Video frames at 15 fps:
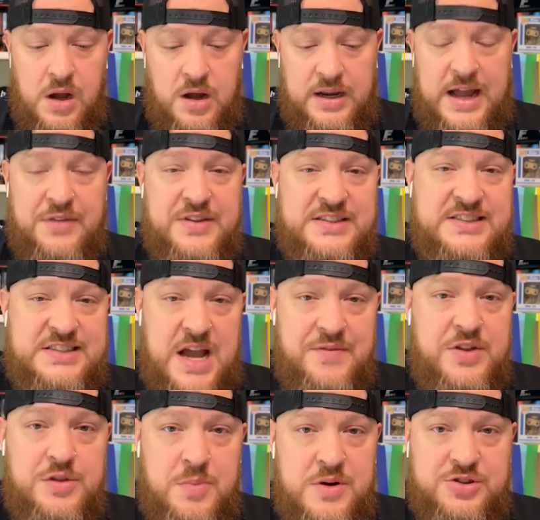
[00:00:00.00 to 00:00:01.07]
allowed the
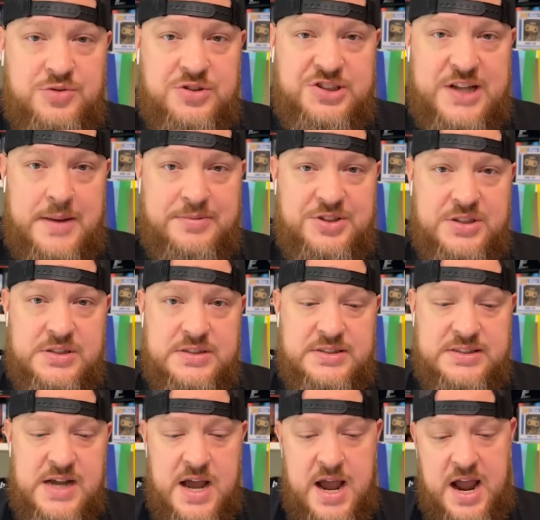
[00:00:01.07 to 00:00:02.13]
seventh most
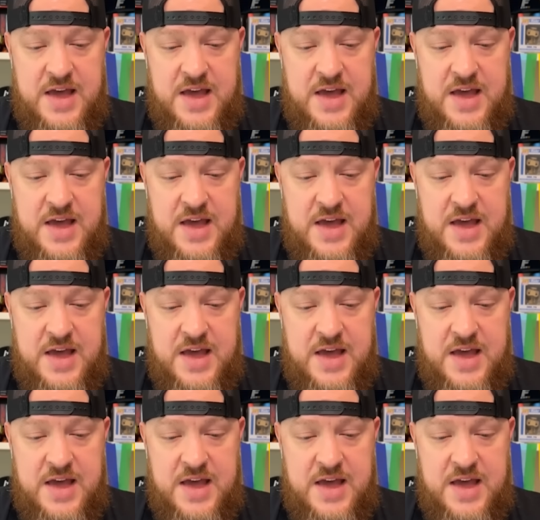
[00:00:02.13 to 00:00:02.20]
receptions